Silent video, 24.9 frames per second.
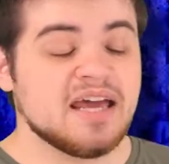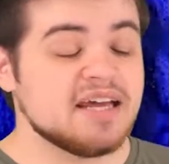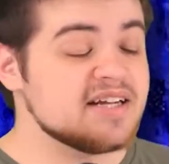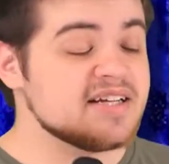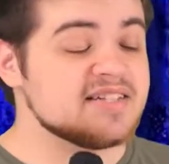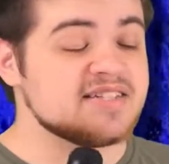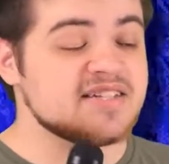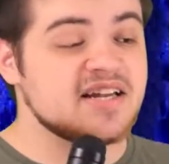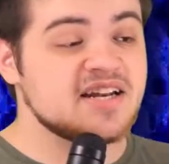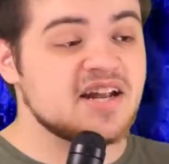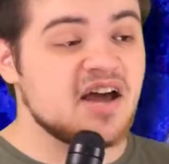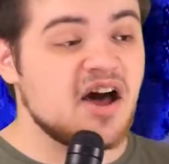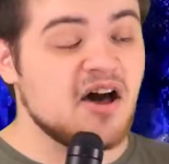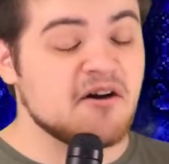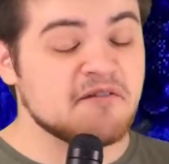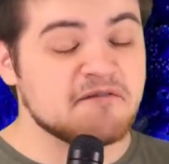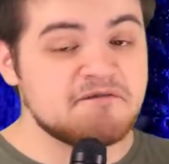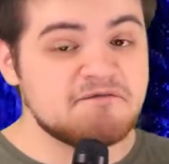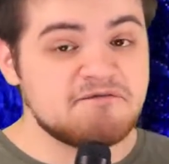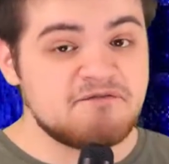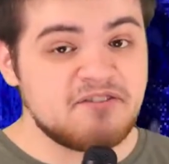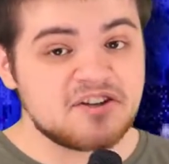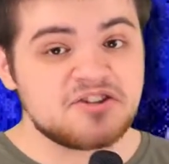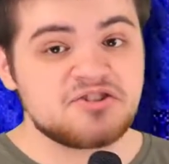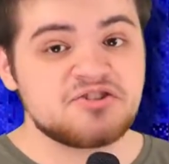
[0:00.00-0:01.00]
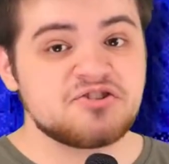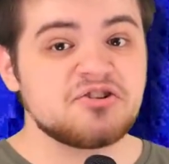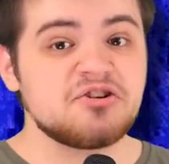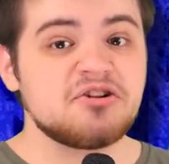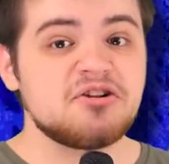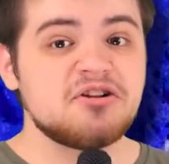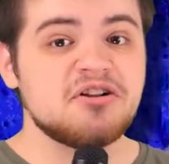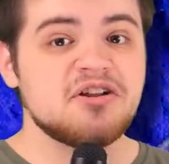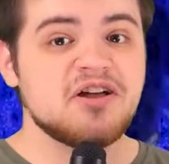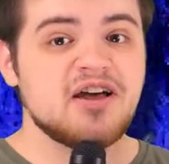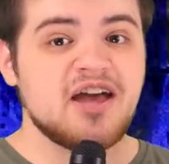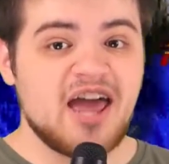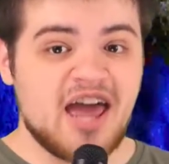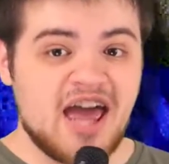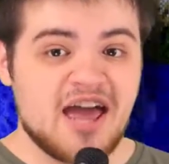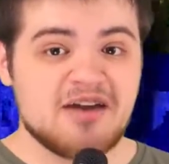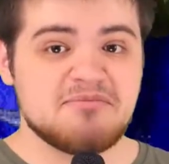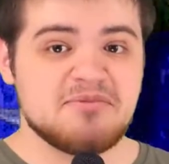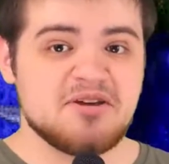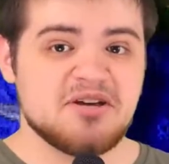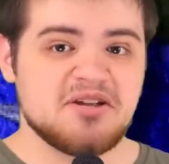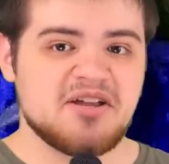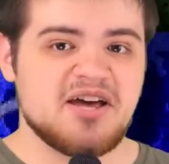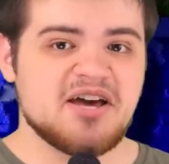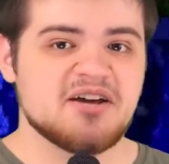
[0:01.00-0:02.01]
It is an official
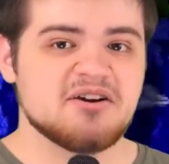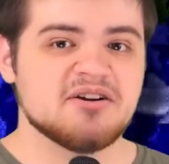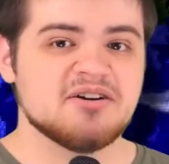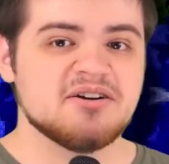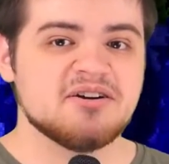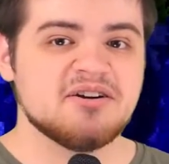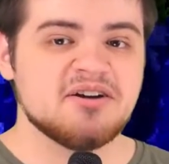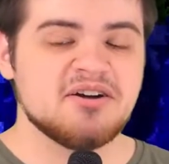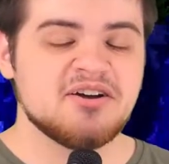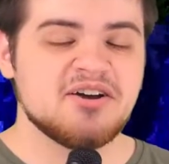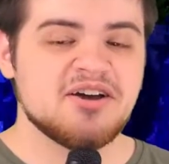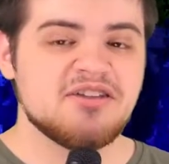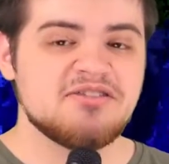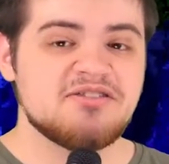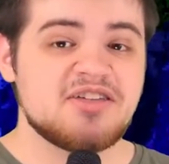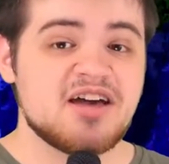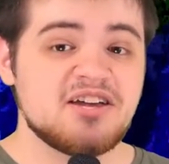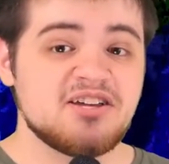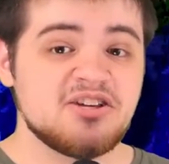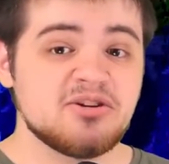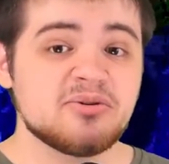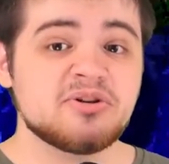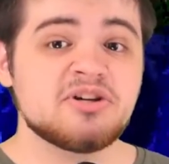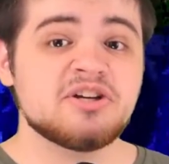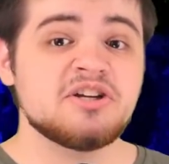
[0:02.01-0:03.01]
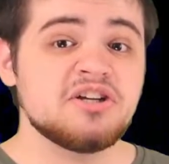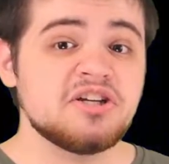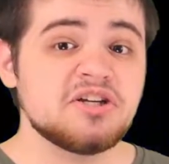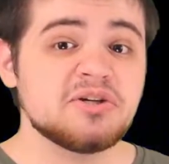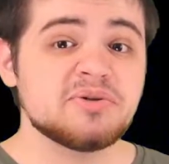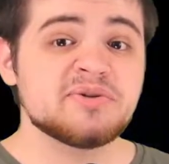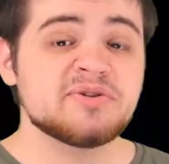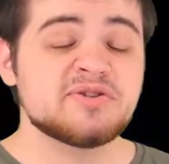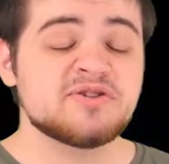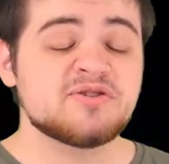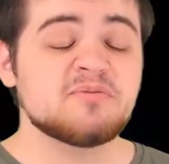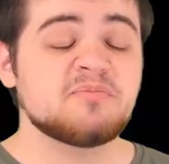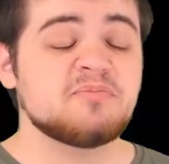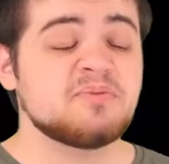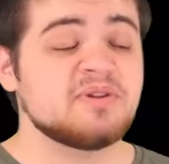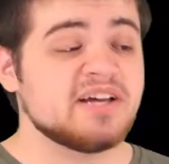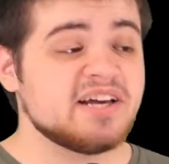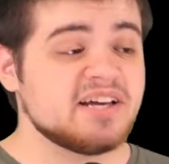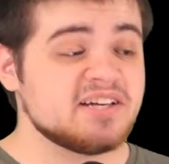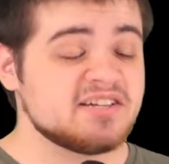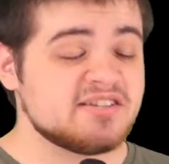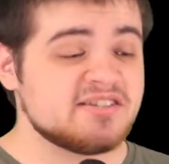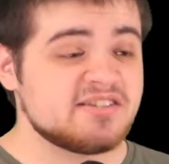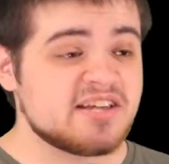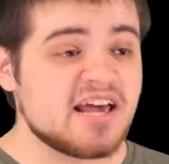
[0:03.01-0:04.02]
emulator that you can use to
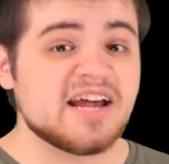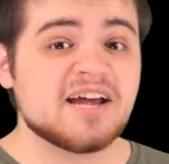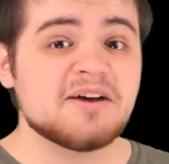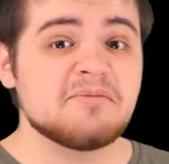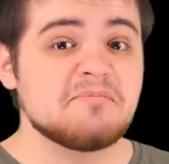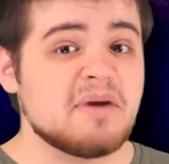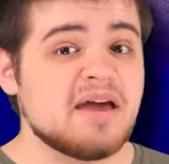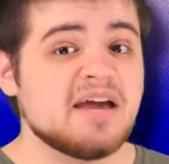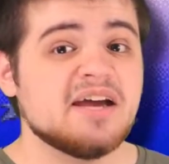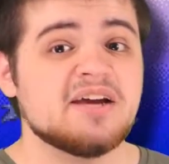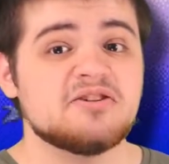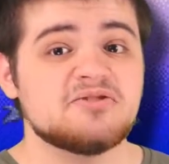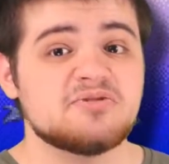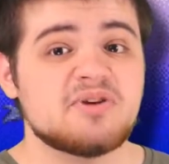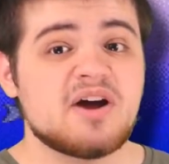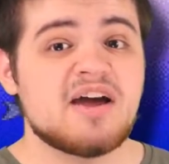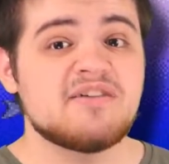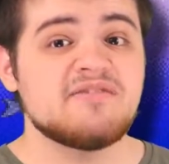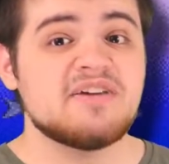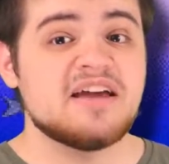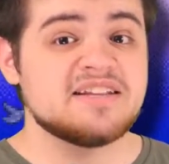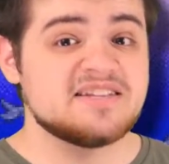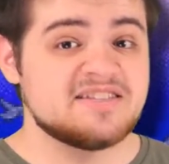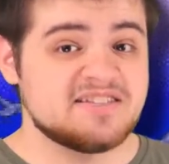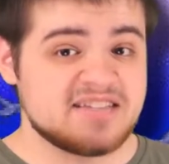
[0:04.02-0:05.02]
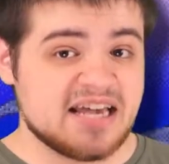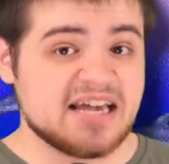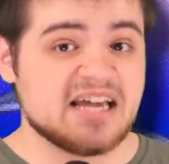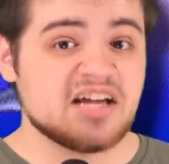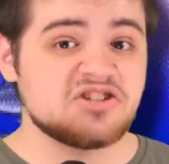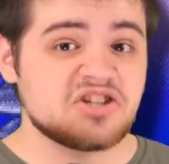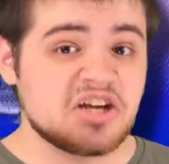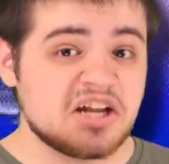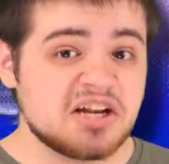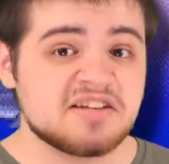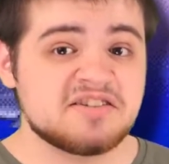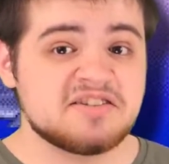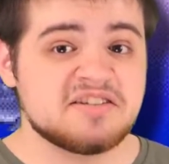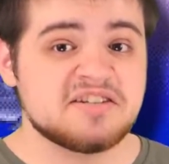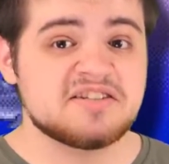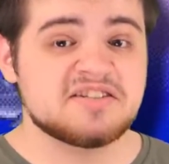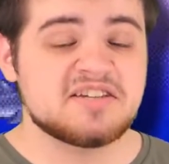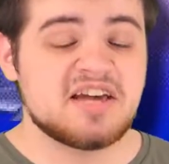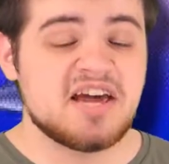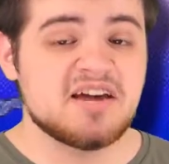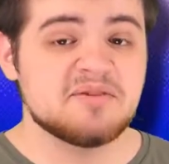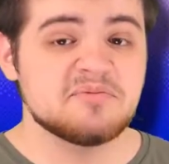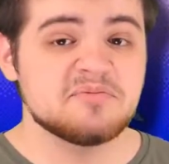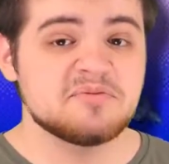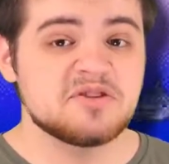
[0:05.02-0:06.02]
play Sega Mega Drive and Sega Genesis
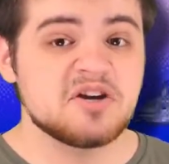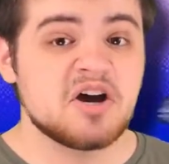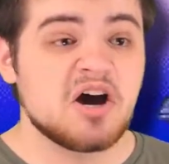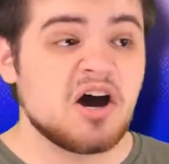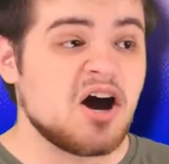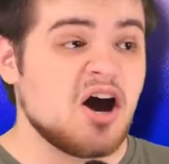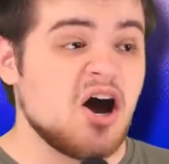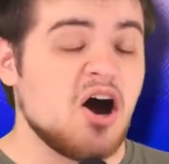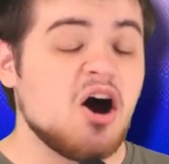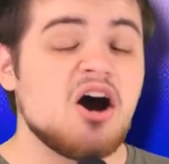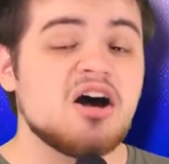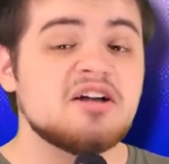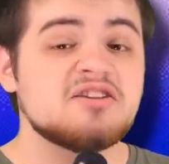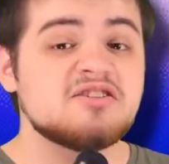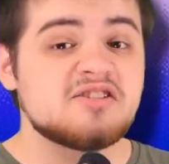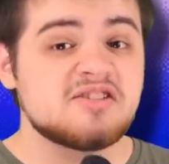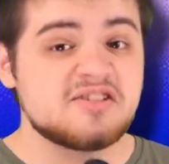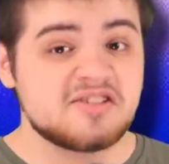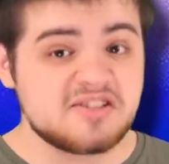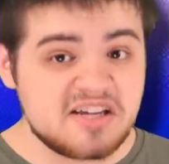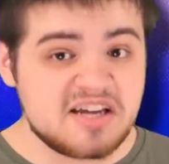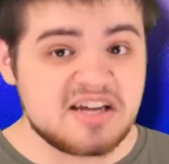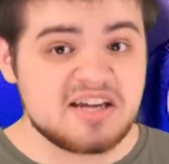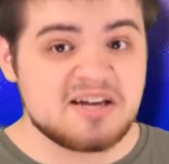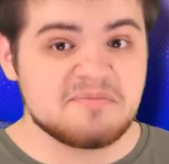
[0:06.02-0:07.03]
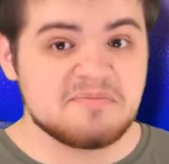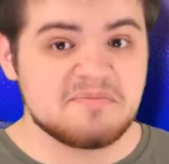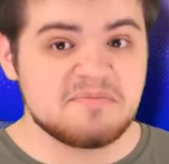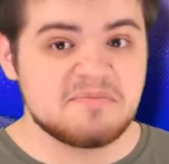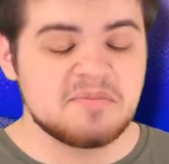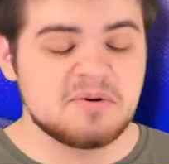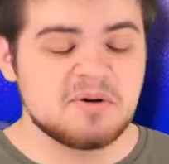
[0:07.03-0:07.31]
games on Steam.